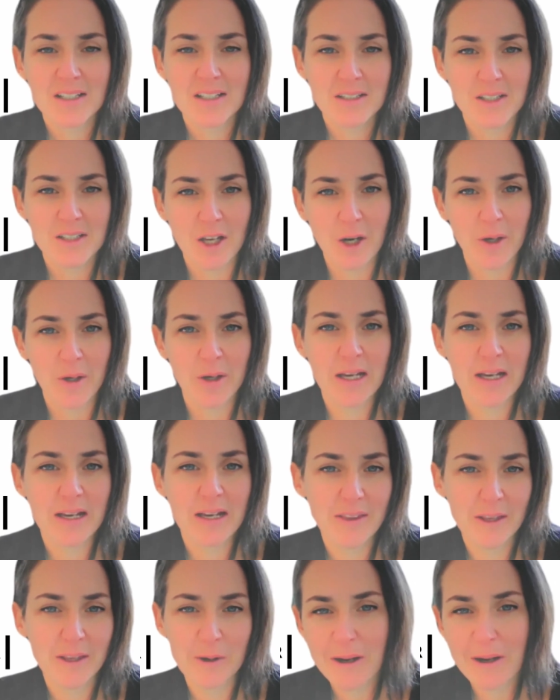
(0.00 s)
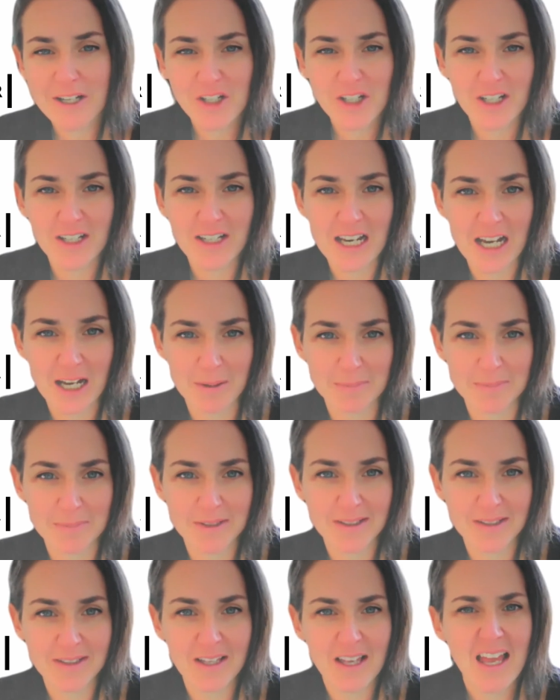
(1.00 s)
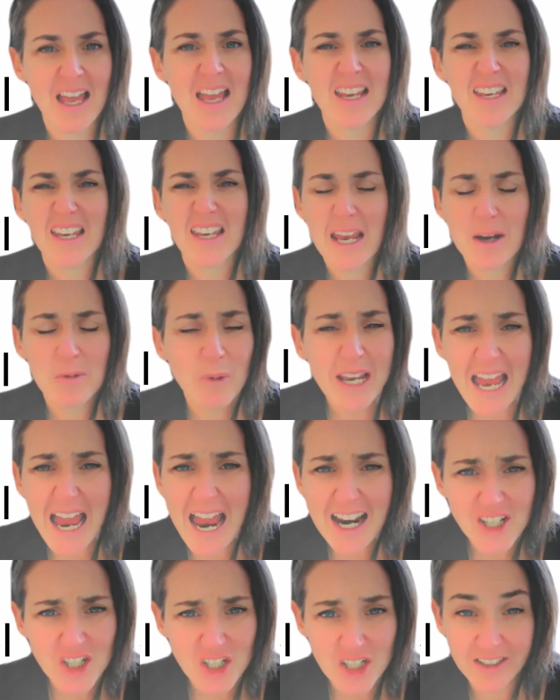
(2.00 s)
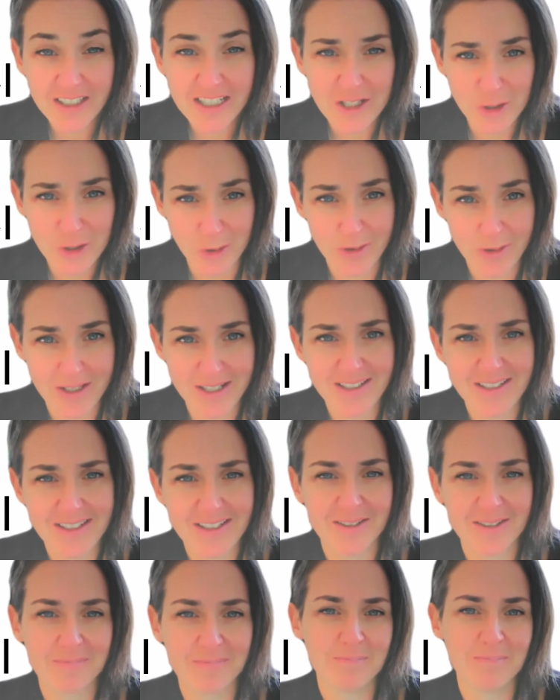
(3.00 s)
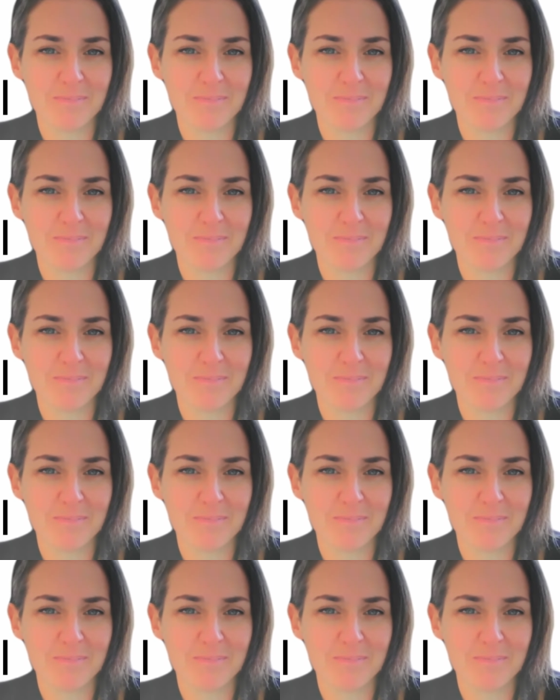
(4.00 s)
So the question comes, can we actually do this?